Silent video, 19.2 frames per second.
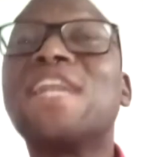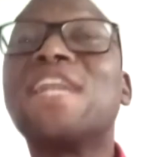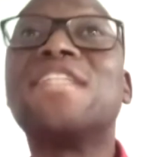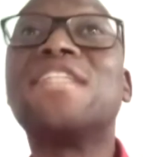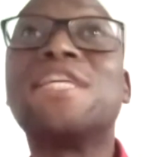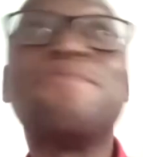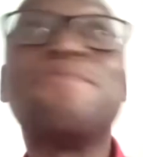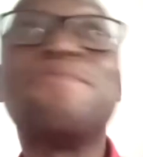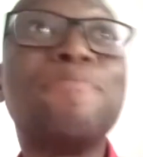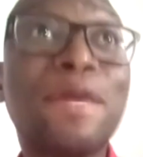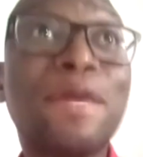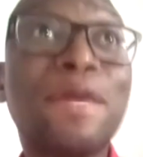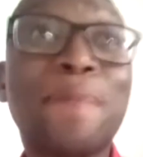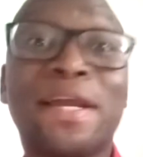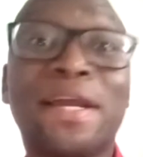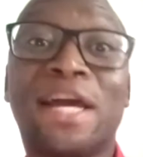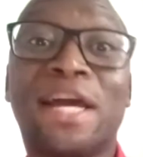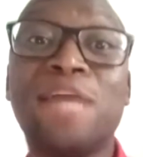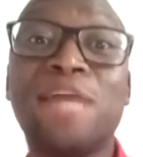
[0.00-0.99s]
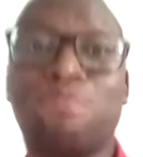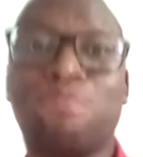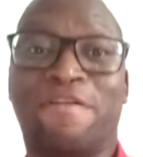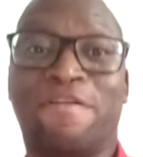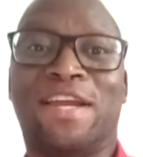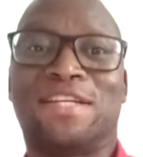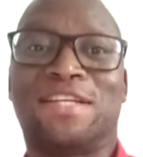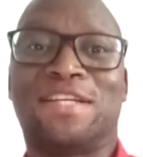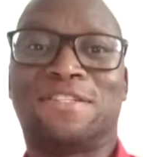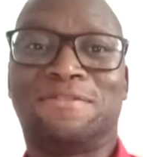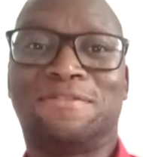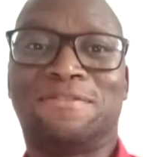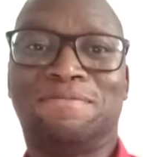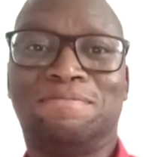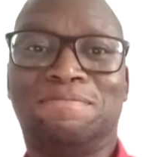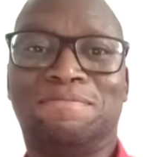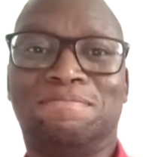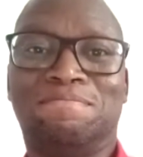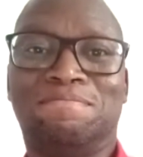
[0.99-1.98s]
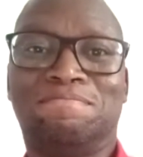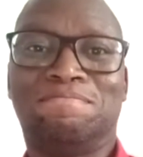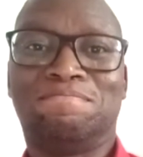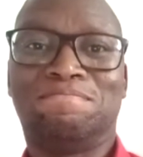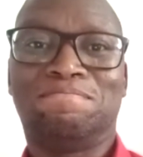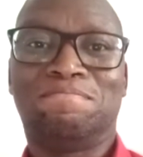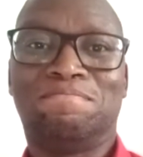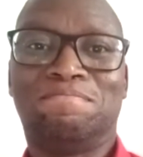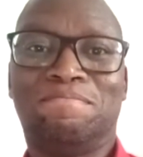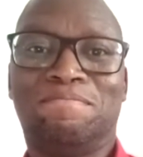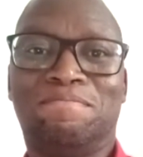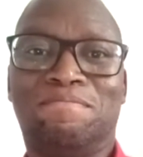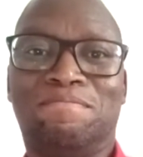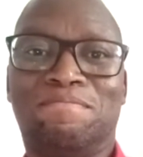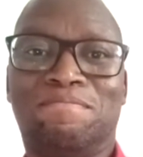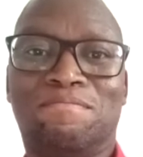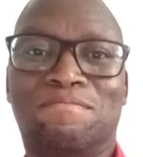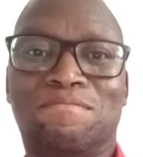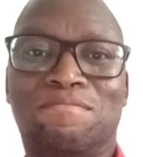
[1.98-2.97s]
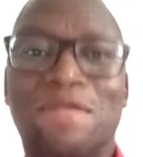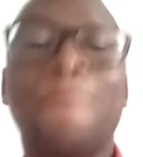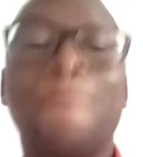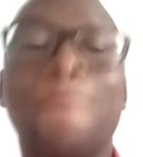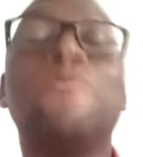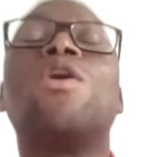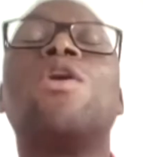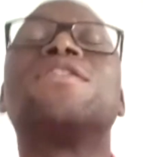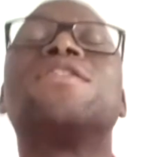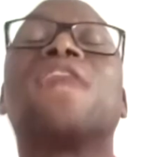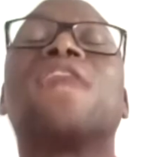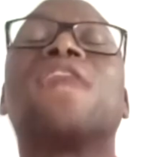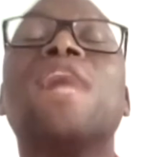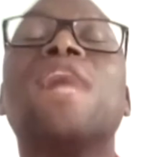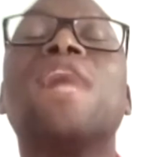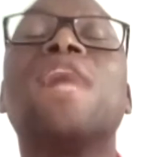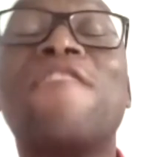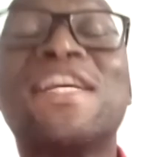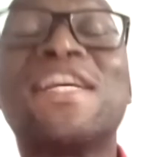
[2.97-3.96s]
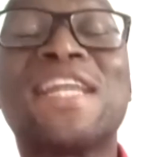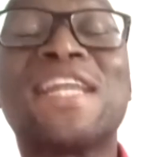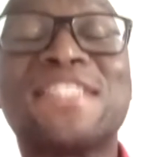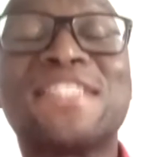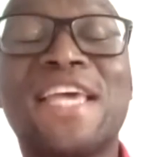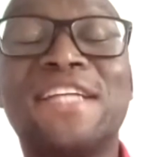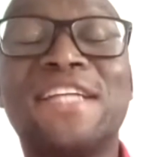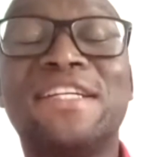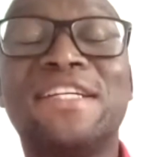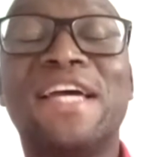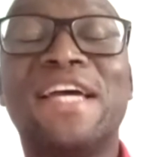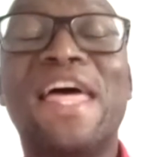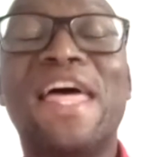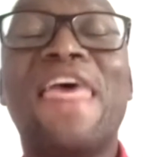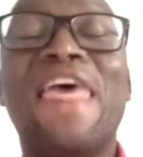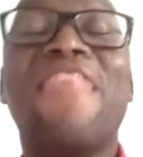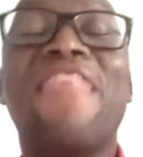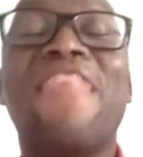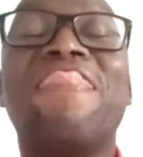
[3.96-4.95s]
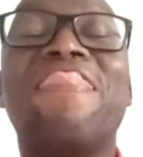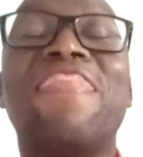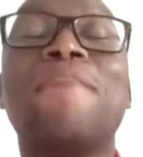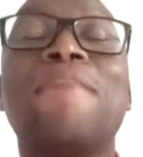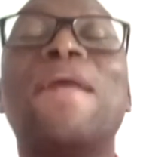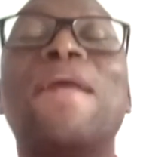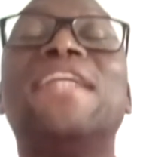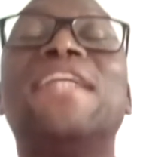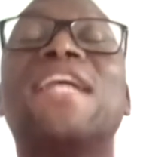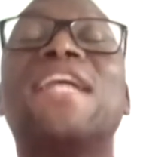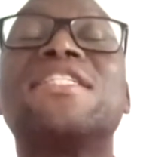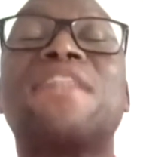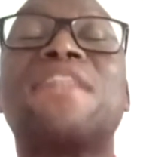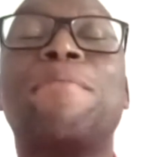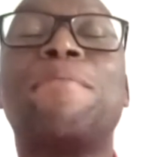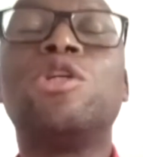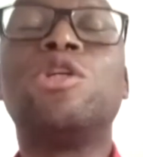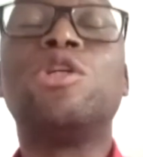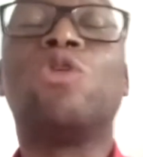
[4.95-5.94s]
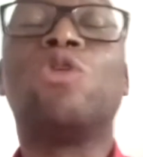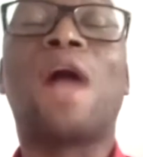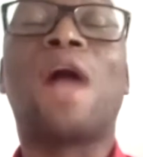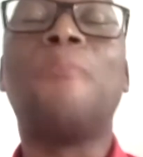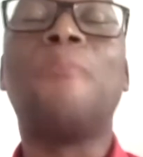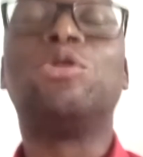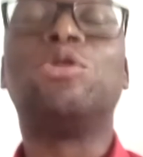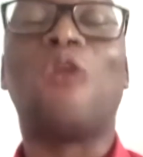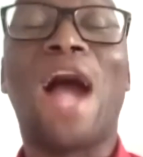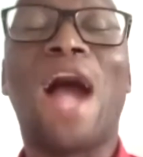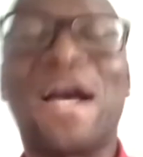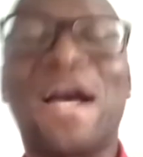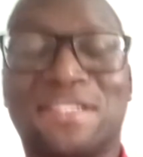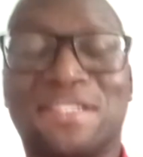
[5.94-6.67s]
has been paid by the credit providers. Mm-hmm. Because credit providers are saying the money that is supposed to come to us